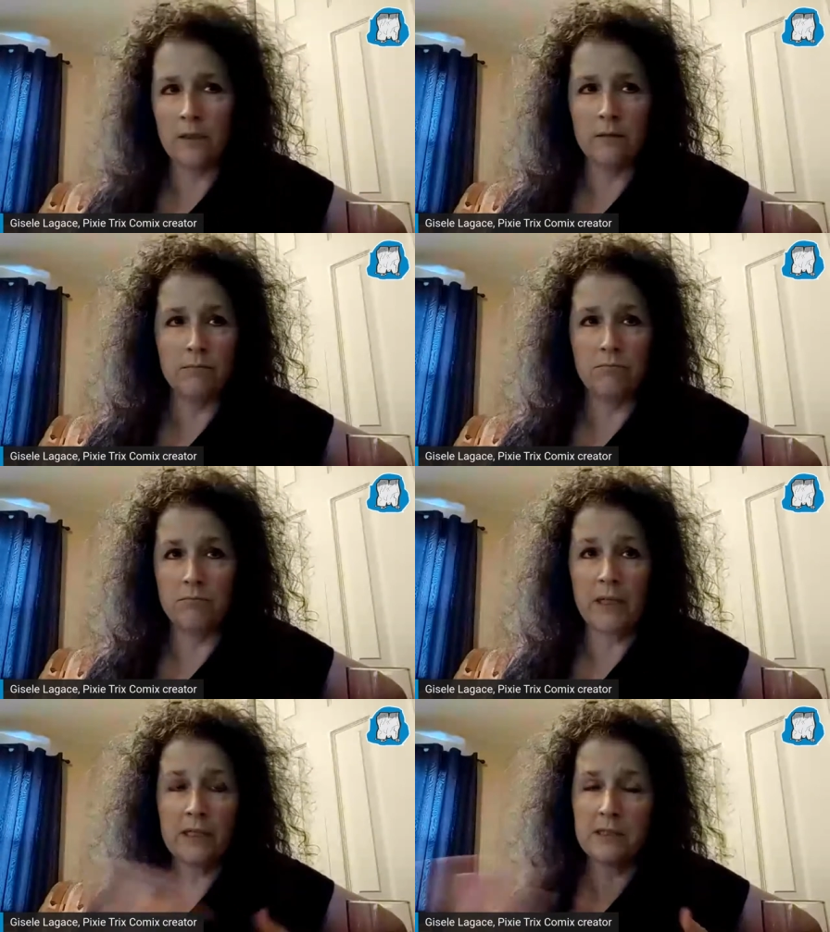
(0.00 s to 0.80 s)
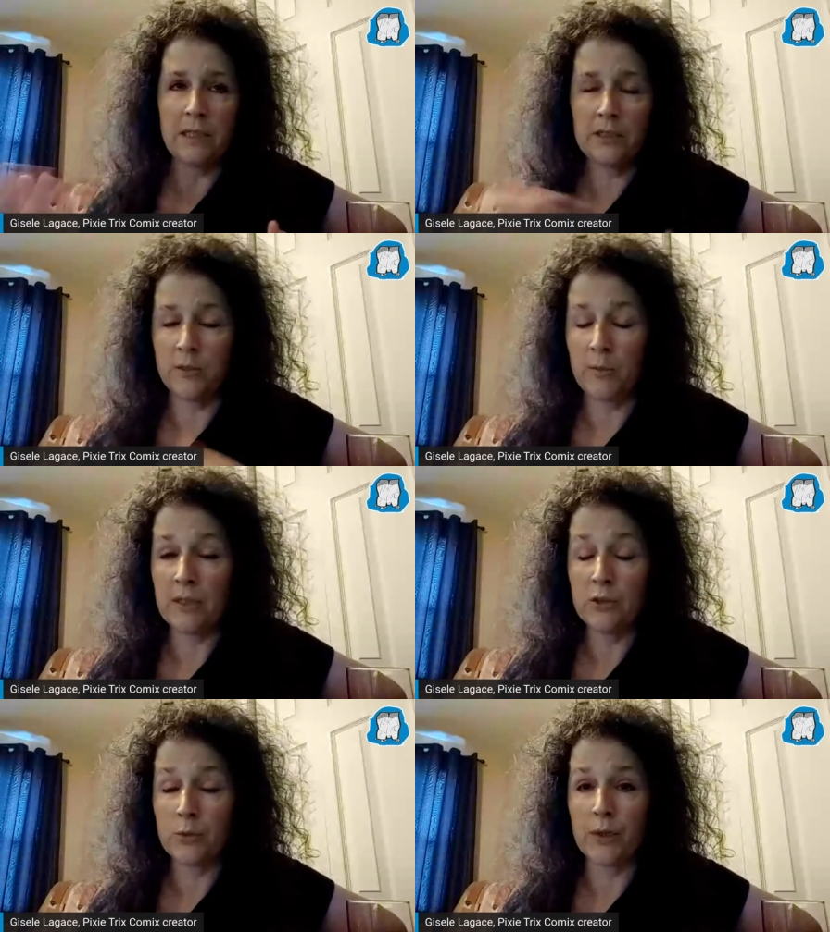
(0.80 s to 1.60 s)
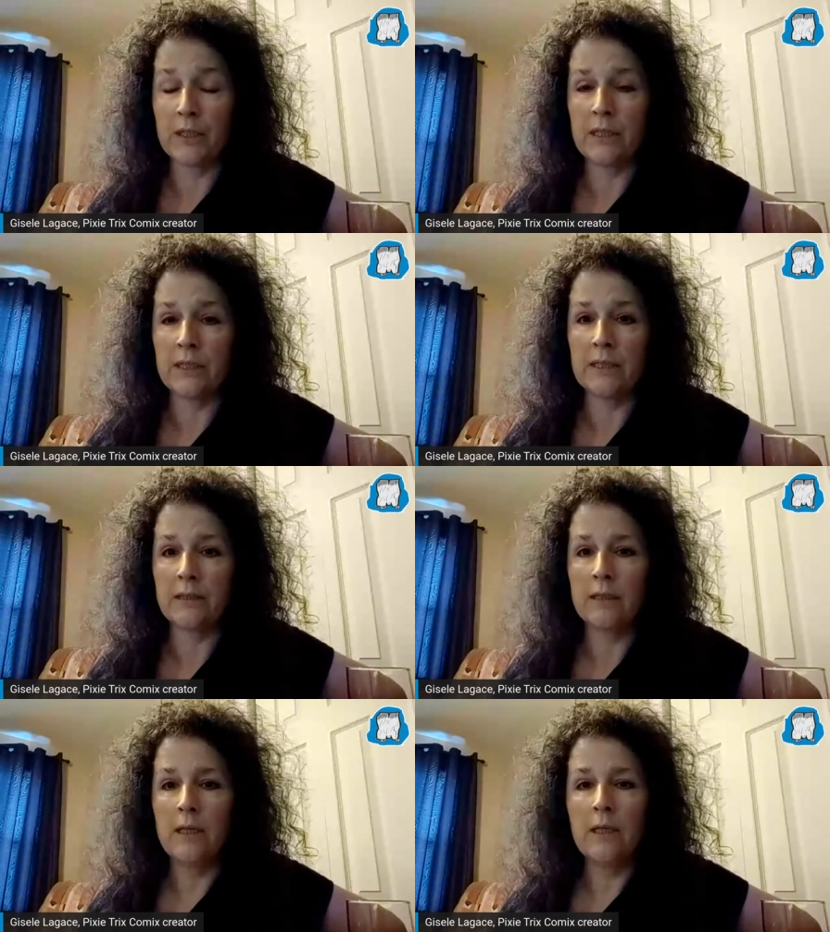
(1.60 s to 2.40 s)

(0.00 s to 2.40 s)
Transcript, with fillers: Uh, I guess they had someone else working on it.